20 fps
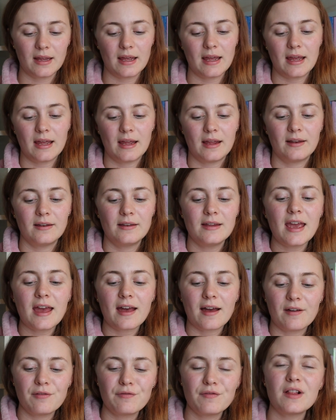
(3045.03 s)
And
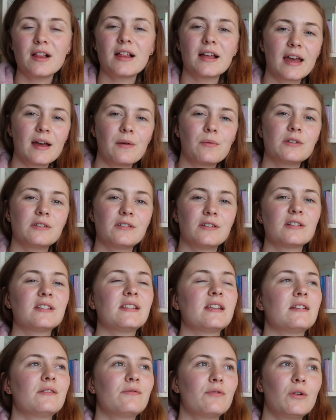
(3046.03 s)
yeah, I feel like I was
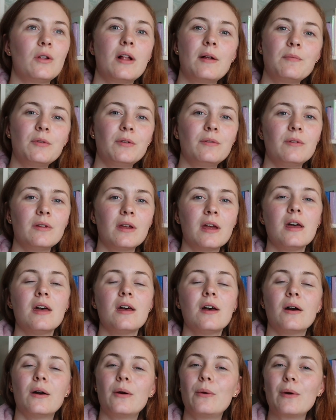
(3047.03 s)
successful. I moved
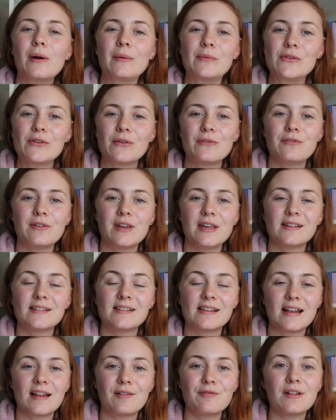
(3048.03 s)
around some
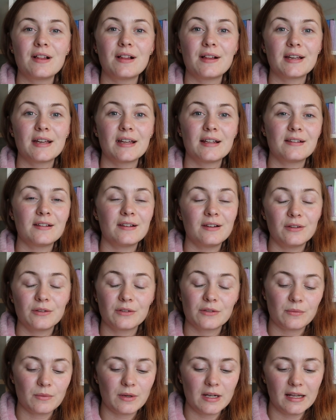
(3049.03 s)
things and I feel like it
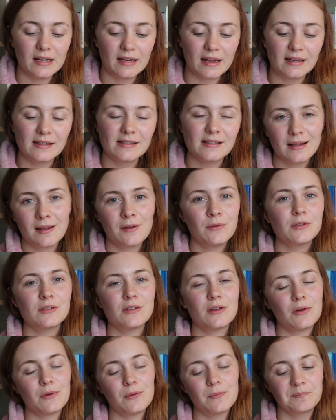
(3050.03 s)
looks really nice now,
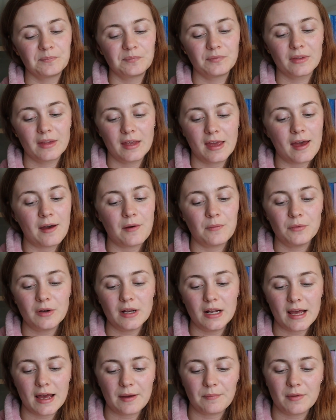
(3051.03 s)
so yeah, I'm
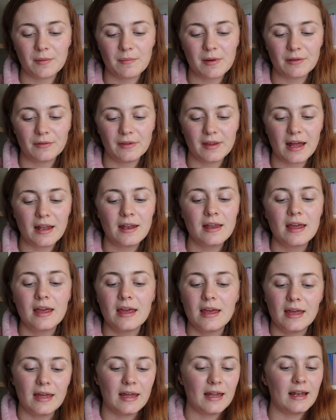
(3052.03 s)
really happy about that.
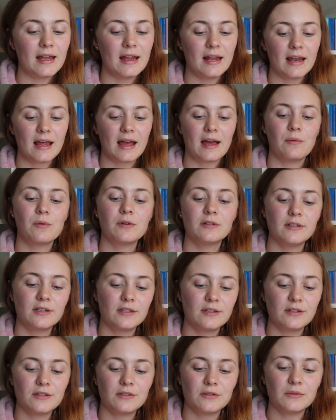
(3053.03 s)
And then I
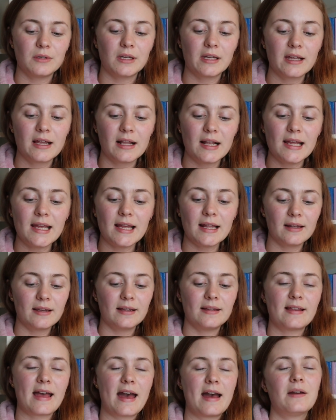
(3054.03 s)
wanted to clean
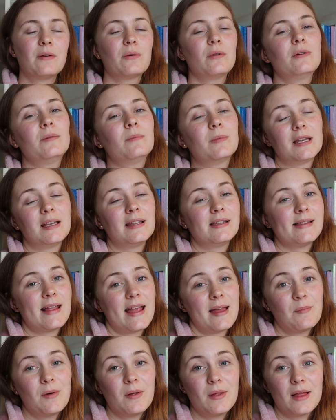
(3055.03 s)
the tack room in the
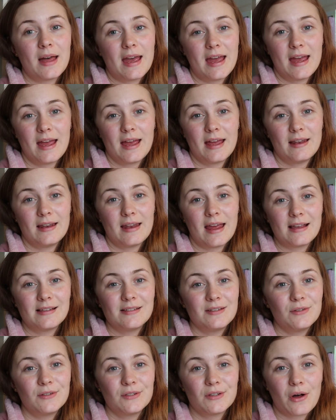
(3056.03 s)
stable, and
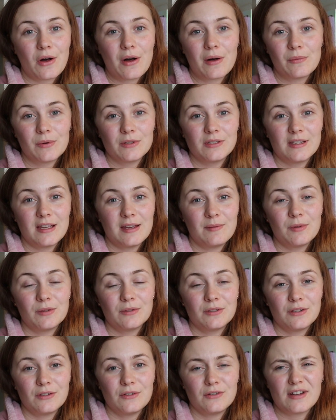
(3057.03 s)
as you saw, I was
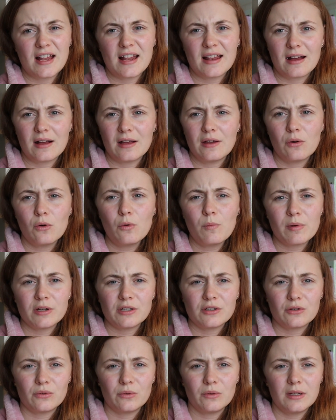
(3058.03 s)
able to do that. I hope
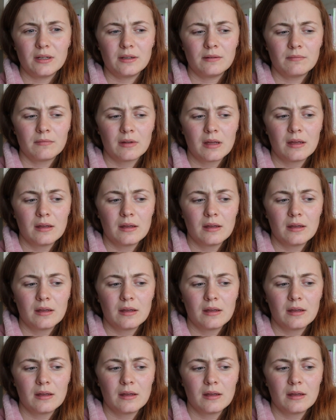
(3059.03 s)
I showed it.